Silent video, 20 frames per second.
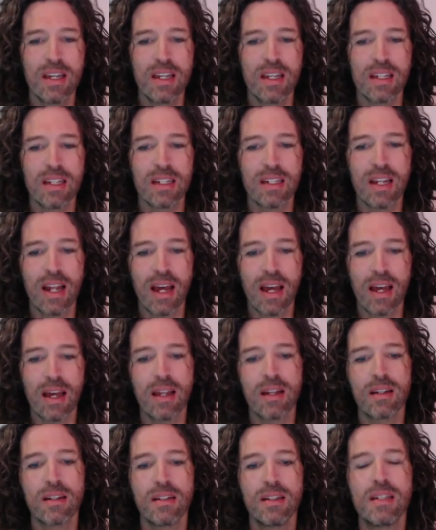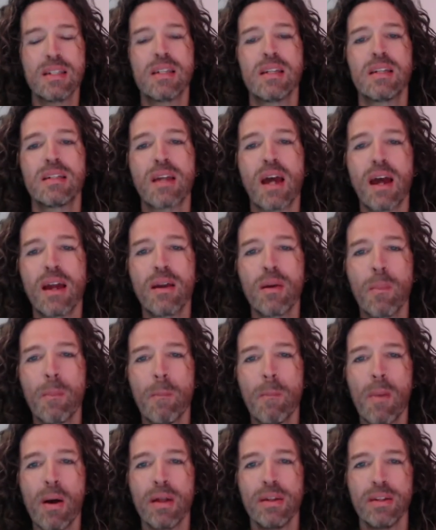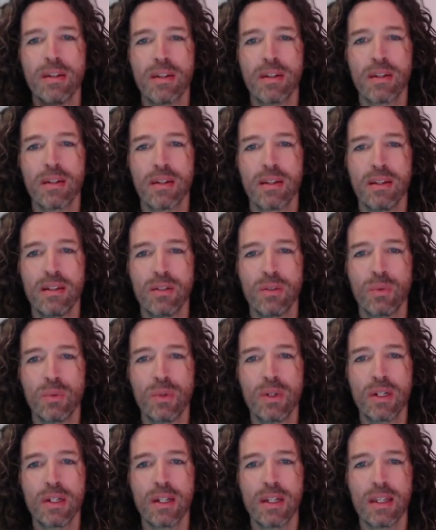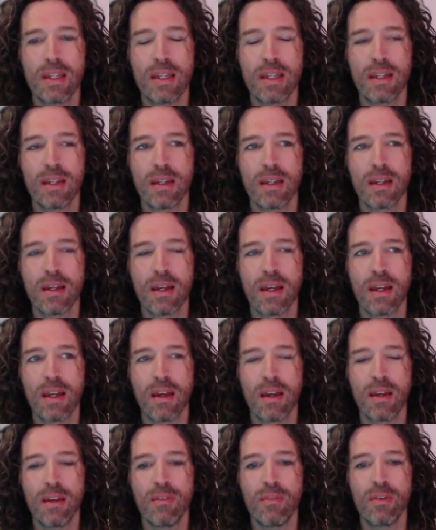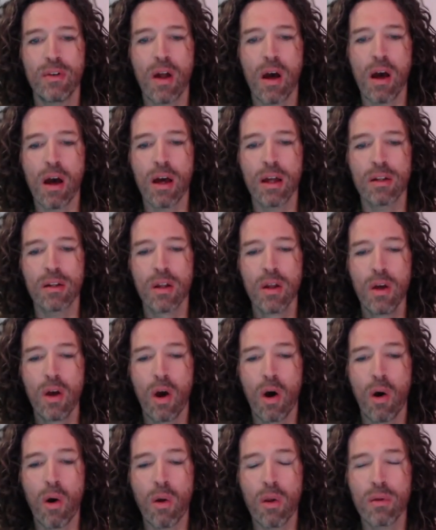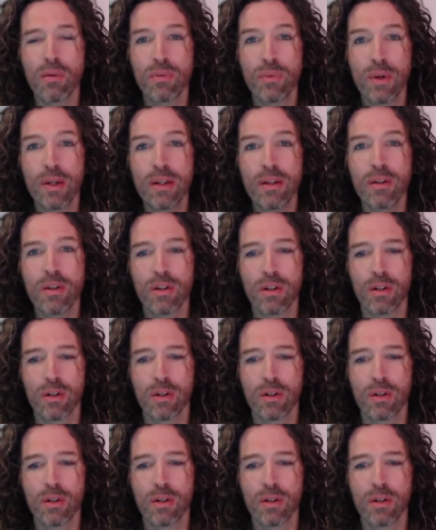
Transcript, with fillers: that this entire month is really, eh, if not all of winter,